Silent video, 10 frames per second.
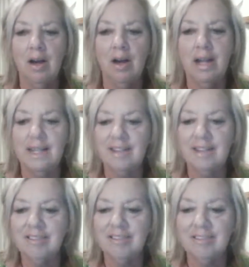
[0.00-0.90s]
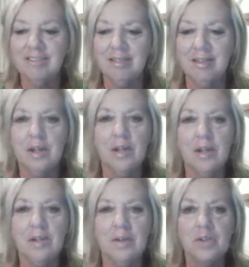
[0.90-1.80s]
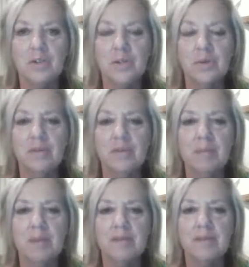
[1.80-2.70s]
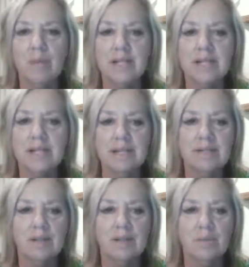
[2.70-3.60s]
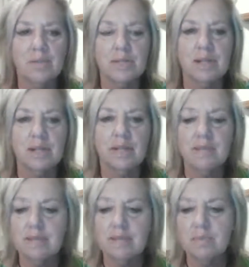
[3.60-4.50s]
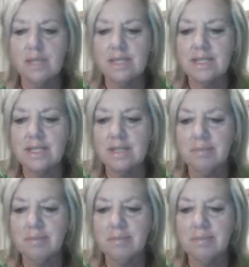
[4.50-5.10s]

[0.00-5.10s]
Hi. Not sure if anybody's waiting, so I'm just going to give it some minutes.